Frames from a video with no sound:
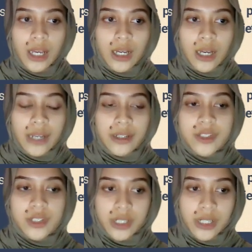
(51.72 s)
And the
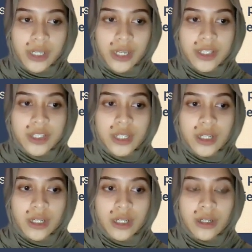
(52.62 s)
third is
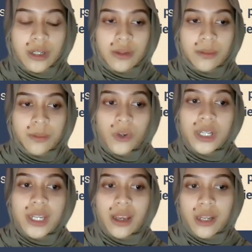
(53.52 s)

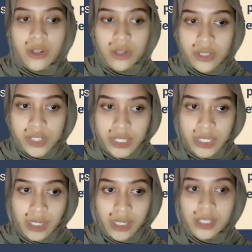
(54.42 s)
Morley
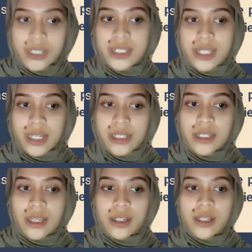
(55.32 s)
ideology. He states
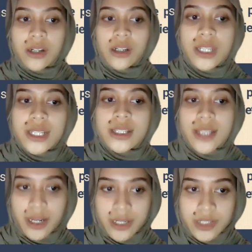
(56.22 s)
the early
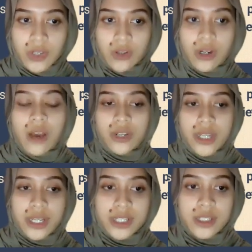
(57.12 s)
studies on
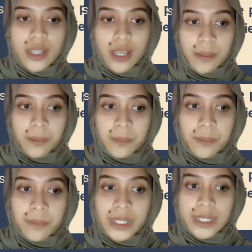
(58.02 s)
audience
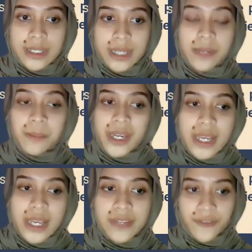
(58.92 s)
and mass and
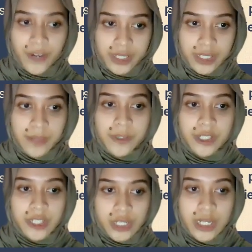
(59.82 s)
media effect
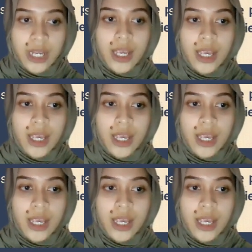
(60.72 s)
emerged